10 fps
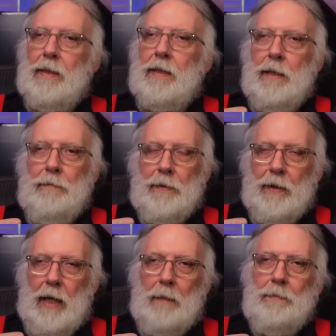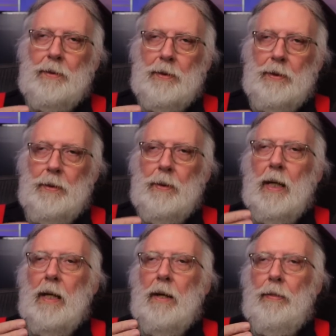It's good for up to
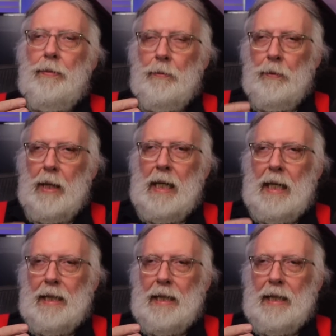3